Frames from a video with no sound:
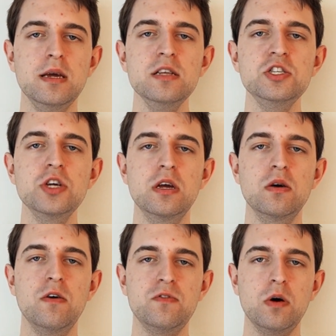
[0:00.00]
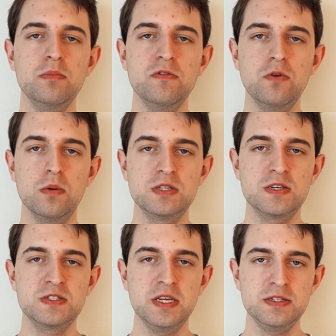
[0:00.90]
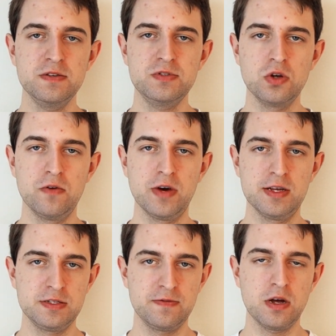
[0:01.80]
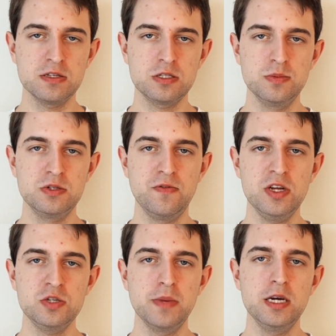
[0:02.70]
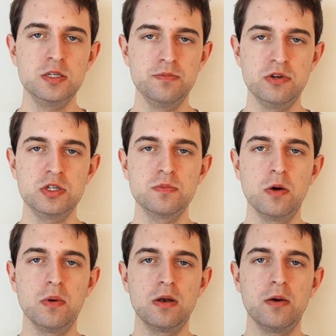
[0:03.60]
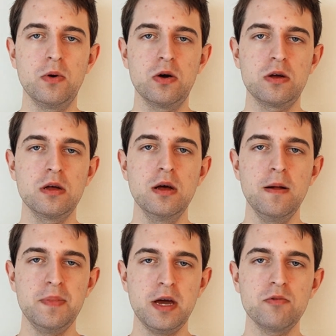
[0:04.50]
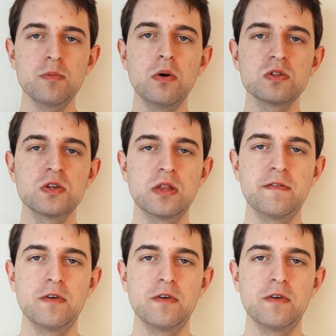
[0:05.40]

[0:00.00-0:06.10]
each year Ofcom performs extensive surveys of customers of each major British mobile network and reports on their